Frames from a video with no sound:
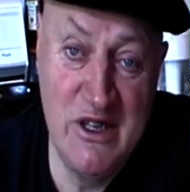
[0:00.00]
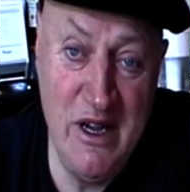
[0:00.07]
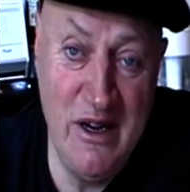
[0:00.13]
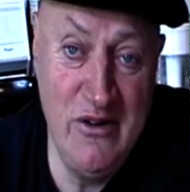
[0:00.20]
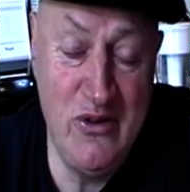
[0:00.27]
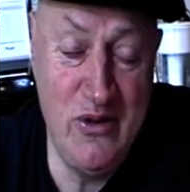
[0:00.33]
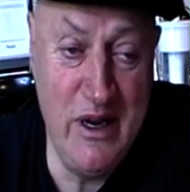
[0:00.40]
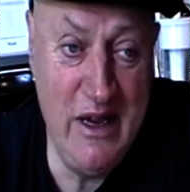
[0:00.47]

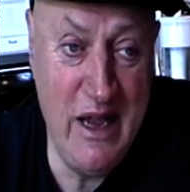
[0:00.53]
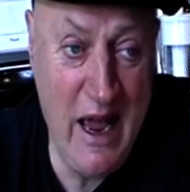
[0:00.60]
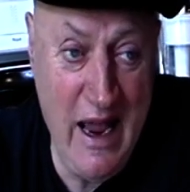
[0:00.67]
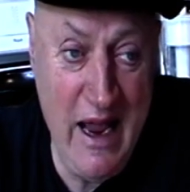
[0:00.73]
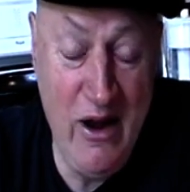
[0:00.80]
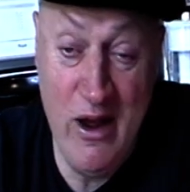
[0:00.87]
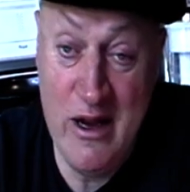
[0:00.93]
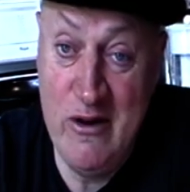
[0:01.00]
country,
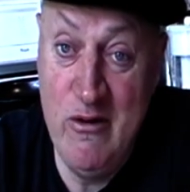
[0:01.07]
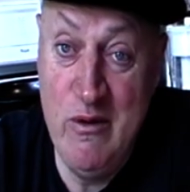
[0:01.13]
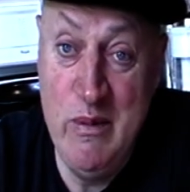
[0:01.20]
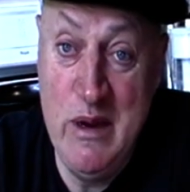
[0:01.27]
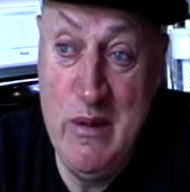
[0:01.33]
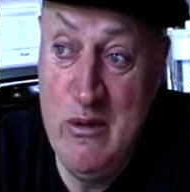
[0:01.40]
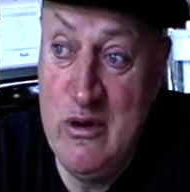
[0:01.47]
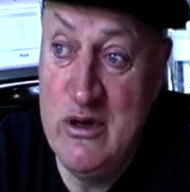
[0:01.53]
and I can
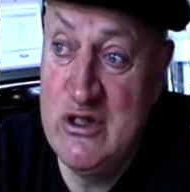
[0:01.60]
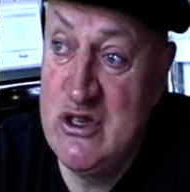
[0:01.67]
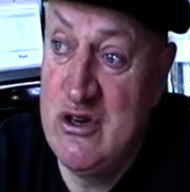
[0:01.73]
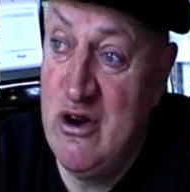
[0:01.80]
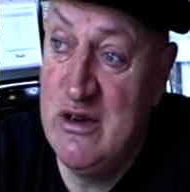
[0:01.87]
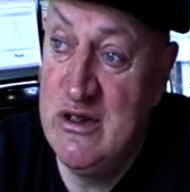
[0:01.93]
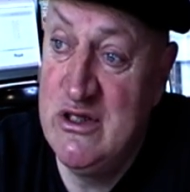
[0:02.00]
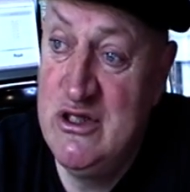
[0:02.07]
remember a
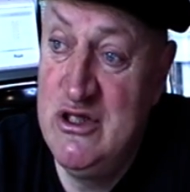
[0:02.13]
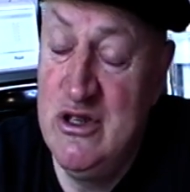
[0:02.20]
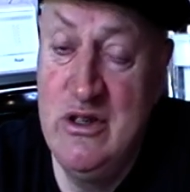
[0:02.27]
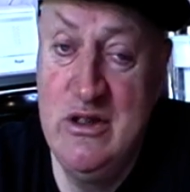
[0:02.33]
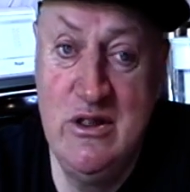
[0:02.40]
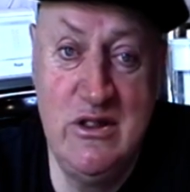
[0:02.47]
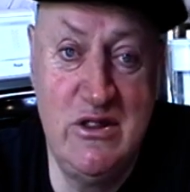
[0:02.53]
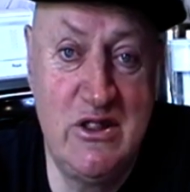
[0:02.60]
Scottish
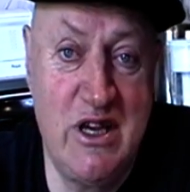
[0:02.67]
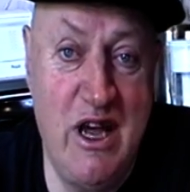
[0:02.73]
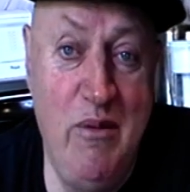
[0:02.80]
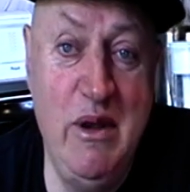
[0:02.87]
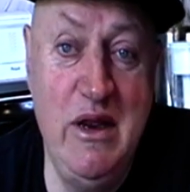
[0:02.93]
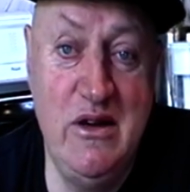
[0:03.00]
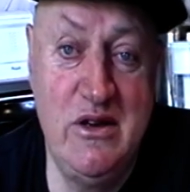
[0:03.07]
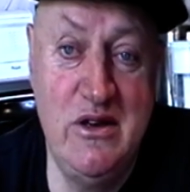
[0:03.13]
journalist
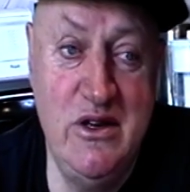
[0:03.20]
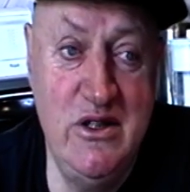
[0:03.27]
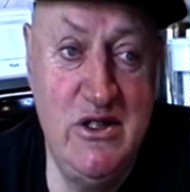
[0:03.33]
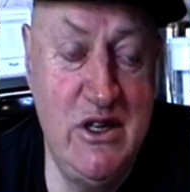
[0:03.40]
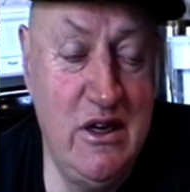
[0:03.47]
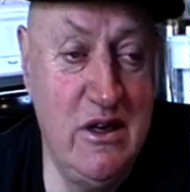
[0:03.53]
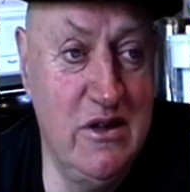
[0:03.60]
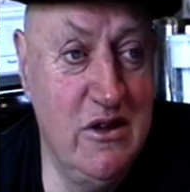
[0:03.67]
coming to New
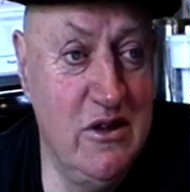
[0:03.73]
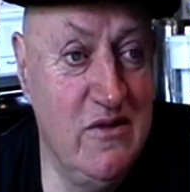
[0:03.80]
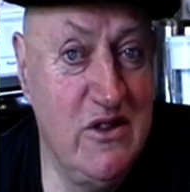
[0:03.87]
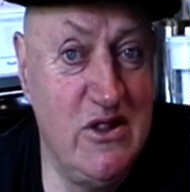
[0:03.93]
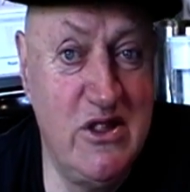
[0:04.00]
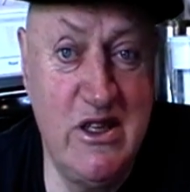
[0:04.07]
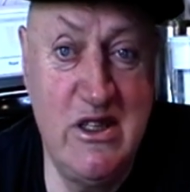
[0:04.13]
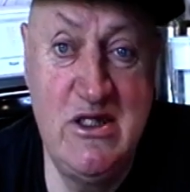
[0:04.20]
Zealand in the
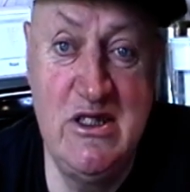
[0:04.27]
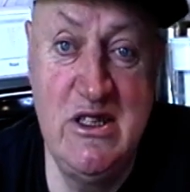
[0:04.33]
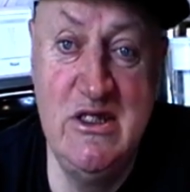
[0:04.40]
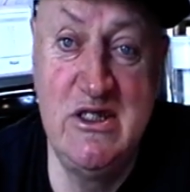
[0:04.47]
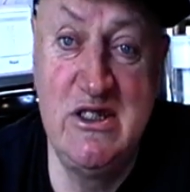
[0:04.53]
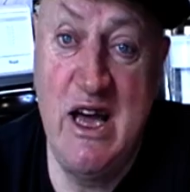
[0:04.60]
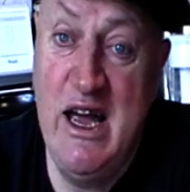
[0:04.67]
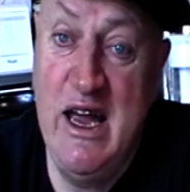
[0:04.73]
60s
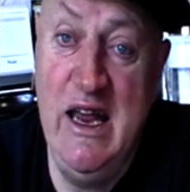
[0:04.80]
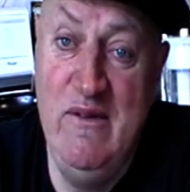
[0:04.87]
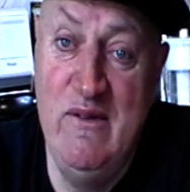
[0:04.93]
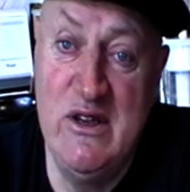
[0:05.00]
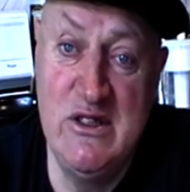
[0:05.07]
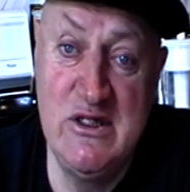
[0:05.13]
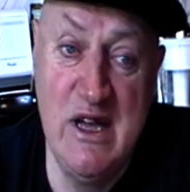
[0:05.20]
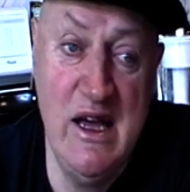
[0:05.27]
saying
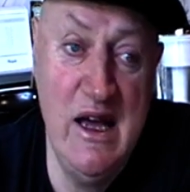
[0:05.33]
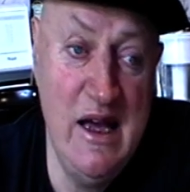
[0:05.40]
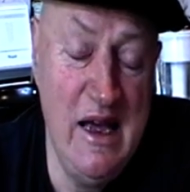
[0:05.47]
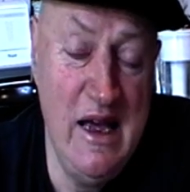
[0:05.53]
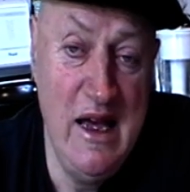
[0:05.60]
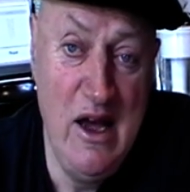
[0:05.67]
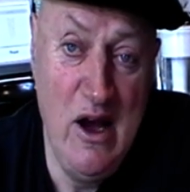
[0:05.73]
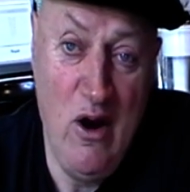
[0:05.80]
this
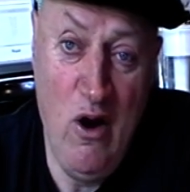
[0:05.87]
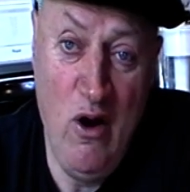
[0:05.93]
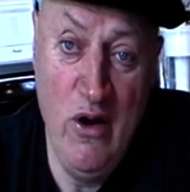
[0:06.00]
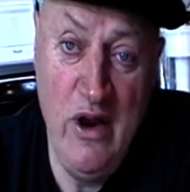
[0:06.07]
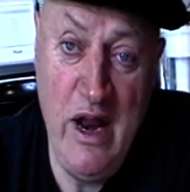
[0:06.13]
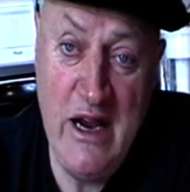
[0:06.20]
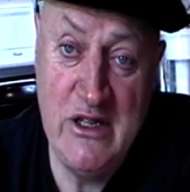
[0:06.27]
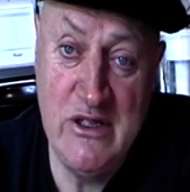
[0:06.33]
on
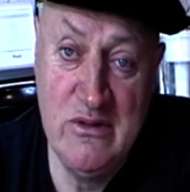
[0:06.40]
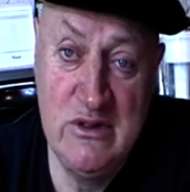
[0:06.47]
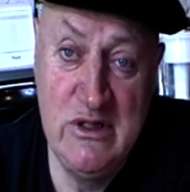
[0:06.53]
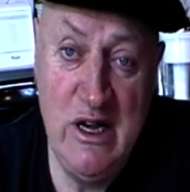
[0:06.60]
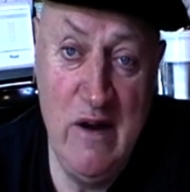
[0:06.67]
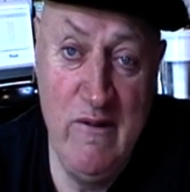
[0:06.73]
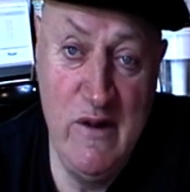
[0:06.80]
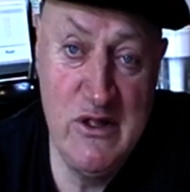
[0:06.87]
national
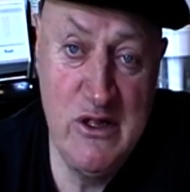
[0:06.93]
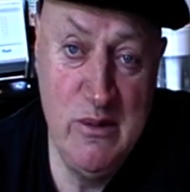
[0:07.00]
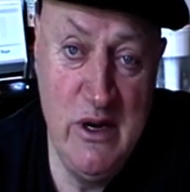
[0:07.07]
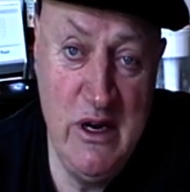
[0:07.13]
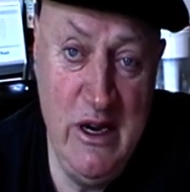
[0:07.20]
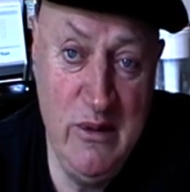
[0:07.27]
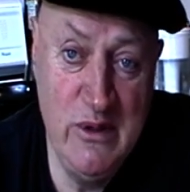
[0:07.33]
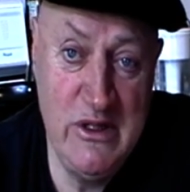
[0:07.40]
television,
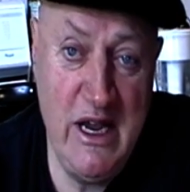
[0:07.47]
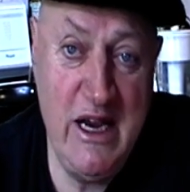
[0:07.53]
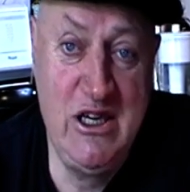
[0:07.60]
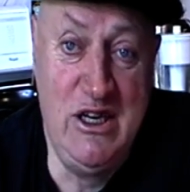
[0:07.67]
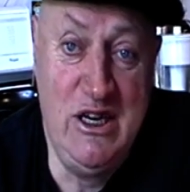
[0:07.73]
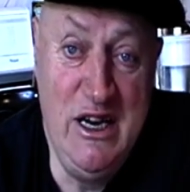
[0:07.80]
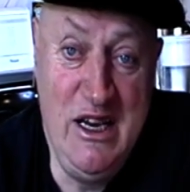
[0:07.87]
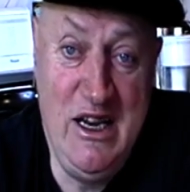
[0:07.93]
and he was
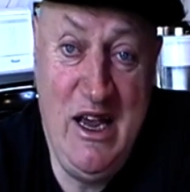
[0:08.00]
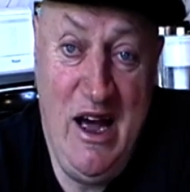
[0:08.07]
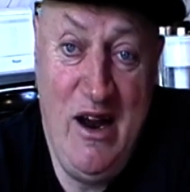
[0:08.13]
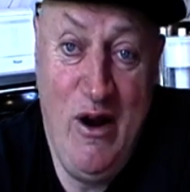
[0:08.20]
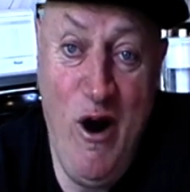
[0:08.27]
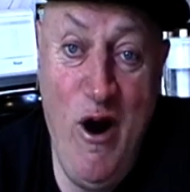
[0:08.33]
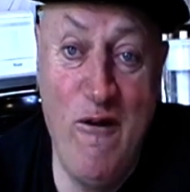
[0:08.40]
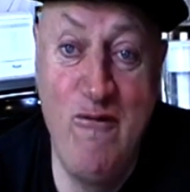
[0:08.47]
actually cut
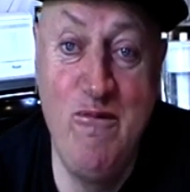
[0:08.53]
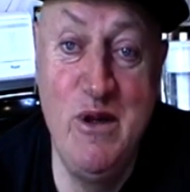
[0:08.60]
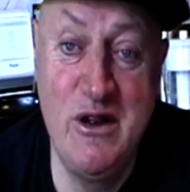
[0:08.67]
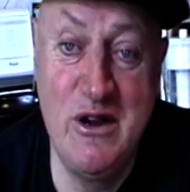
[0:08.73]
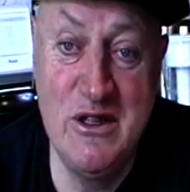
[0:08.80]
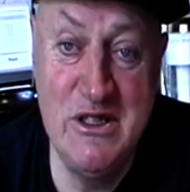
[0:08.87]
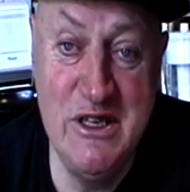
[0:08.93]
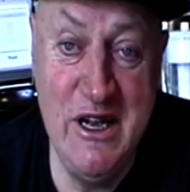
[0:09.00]
off
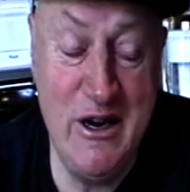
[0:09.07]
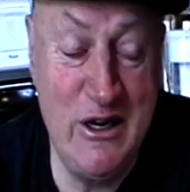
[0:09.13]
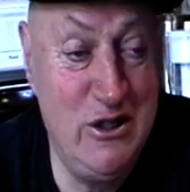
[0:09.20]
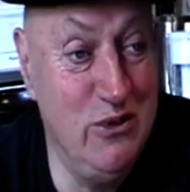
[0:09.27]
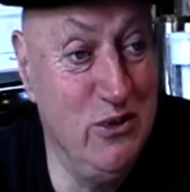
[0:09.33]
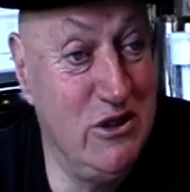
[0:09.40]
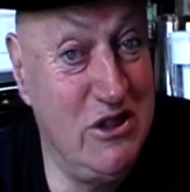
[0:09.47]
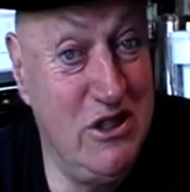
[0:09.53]
because he
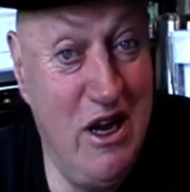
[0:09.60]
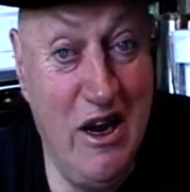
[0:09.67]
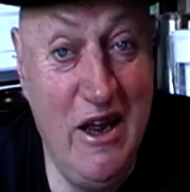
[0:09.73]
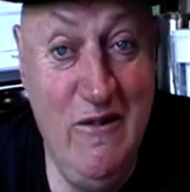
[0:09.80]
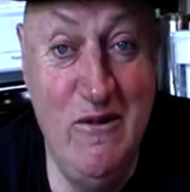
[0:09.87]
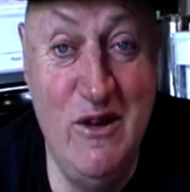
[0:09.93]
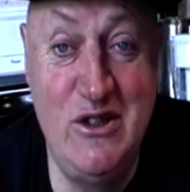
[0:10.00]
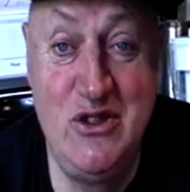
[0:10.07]
actually was
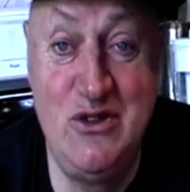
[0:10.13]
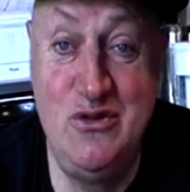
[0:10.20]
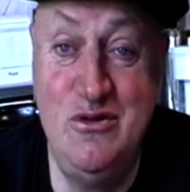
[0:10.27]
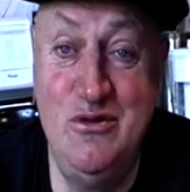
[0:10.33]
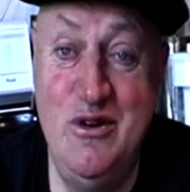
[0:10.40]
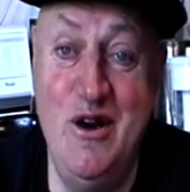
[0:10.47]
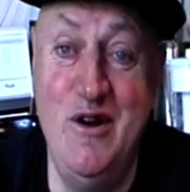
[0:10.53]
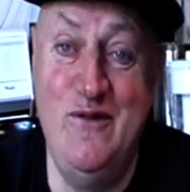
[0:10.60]
telling the
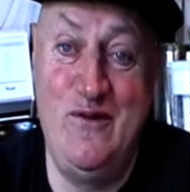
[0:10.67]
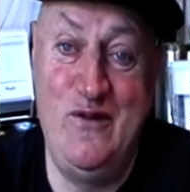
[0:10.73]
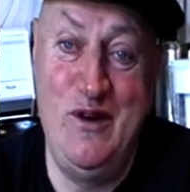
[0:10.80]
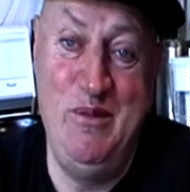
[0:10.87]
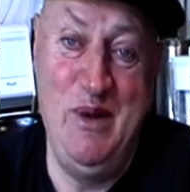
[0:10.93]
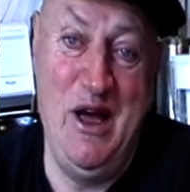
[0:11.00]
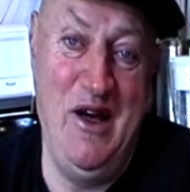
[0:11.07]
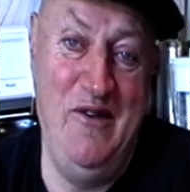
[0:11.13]
truth
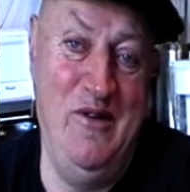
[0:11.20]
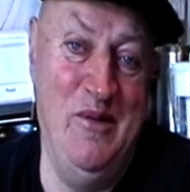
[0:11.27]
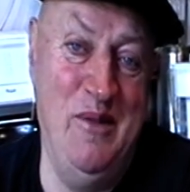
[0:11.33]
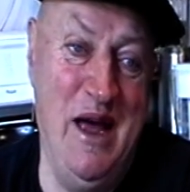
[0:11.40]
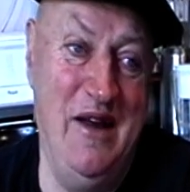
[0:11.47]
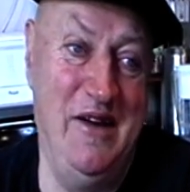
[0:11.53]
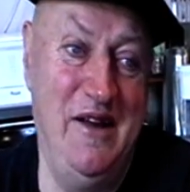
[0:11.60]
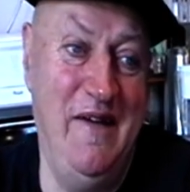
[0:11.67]
about the
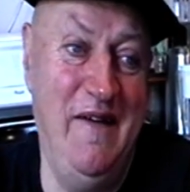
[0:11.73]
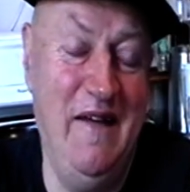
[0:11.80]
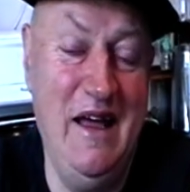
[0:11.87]
matter.